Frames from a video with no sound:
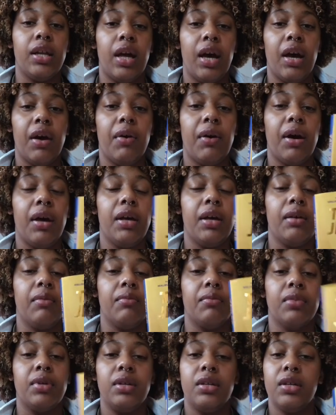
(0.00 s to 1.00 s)
now I
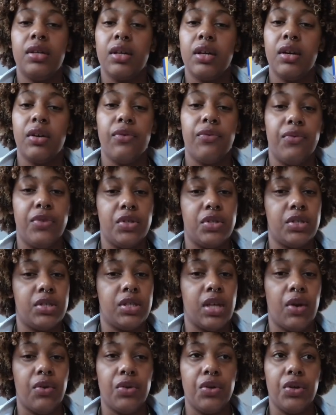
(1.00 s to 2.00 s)
am gonna finish this
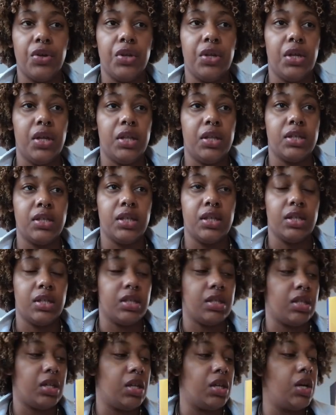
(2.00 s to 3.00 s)
out early into
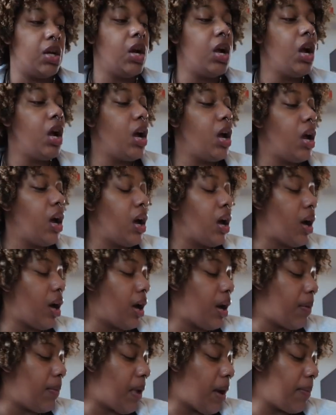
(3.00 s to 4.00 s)
this year.
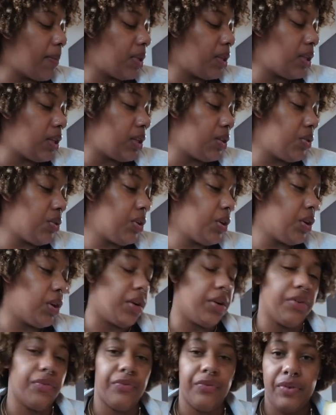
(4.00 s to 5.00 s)
I'm a little
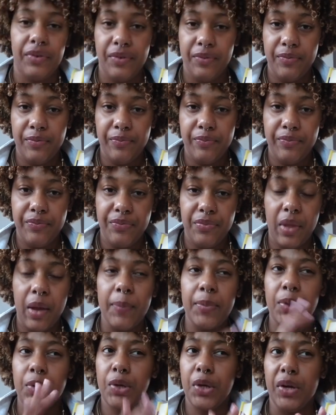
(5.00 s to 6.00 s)
nervous.
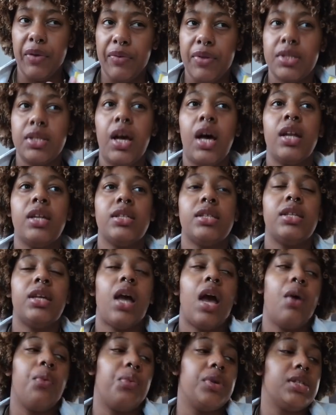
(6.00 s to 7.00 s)
Honestly,
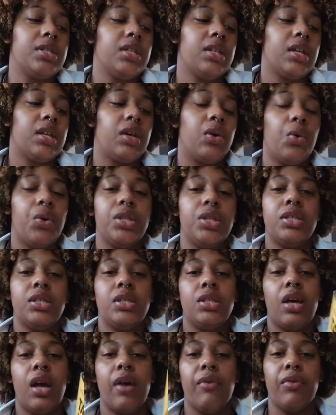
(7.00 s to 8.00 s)
I wasn't going to
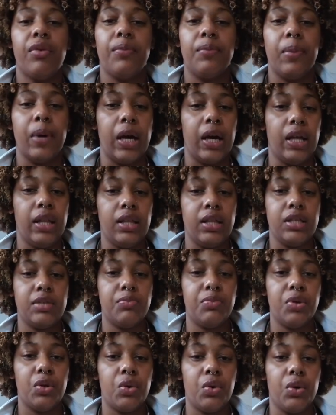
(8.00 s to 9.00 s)
ever buy this
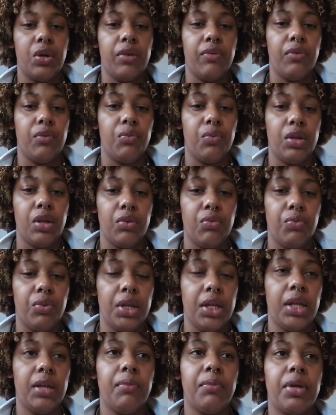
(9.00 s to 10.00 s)
book or even really read
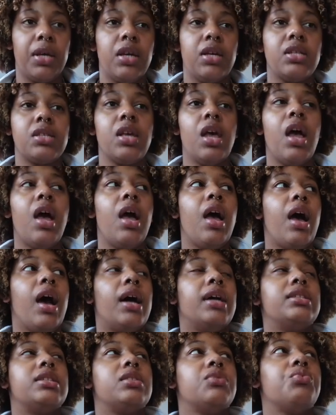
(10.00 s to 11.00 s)
it because
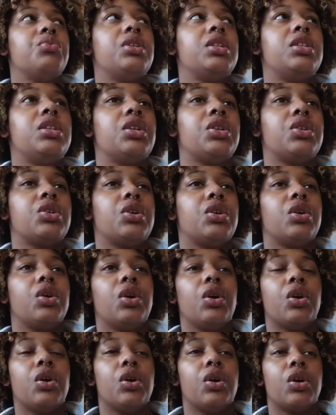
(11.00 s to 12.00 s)
I didn't really think
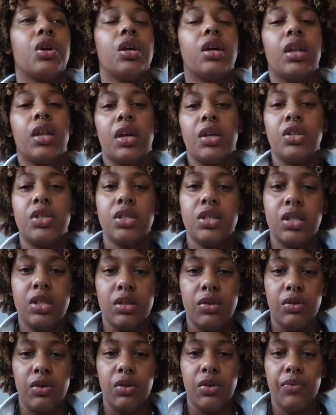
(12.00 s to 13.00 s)
her connection to
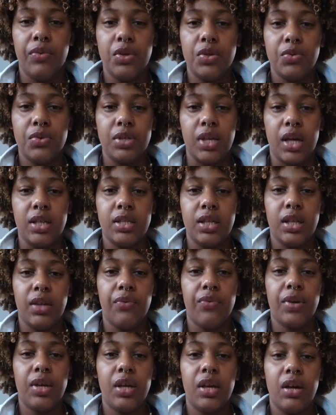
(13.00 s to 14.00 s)
the universe was that
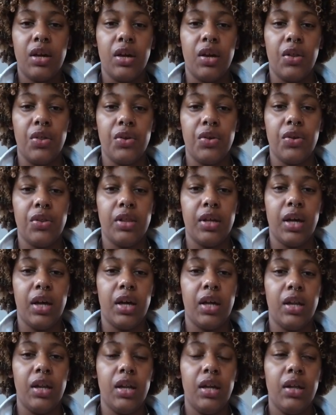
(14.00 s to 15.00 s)
significant, other
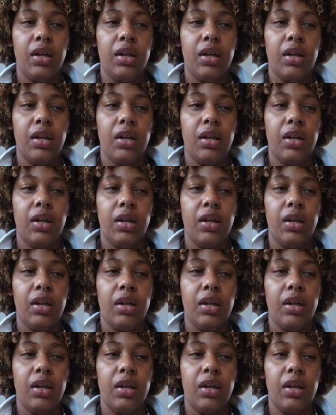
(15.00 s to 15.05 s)
than